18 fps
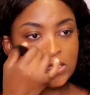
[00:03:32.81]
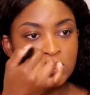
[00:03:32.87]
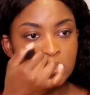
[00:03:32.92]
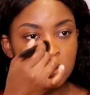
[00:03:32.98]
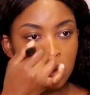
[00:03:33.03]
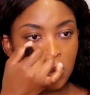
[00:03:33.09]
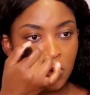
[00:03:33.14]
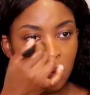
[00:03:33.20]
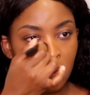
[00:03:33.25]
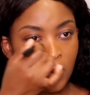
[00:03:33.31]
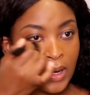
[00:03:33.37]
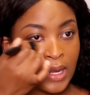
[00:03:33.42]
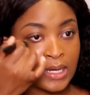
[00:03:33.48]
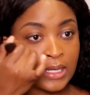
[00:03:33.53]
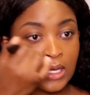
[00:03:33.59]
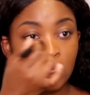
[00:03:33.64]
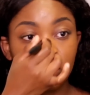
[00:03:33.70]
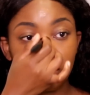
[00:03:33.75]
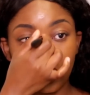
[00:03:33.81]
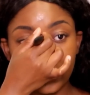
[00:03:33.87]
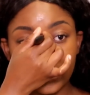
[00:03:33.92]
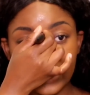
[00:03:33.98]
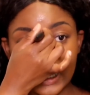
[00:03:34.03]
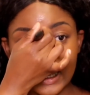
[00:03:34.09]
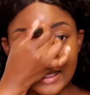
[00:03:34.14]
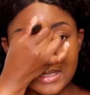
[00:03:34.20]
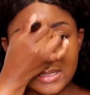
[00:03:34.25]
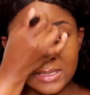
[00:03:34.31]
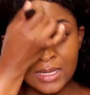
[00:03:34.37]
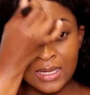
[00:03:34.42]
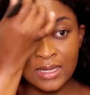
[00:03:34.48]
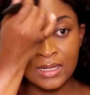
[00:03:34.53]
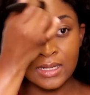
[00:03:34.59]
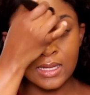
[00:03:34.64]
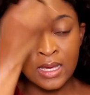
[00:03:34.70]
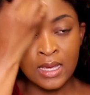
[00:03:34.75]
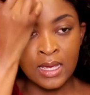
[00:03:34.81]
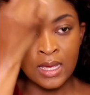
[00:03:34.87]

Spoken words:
to look really a lot like skin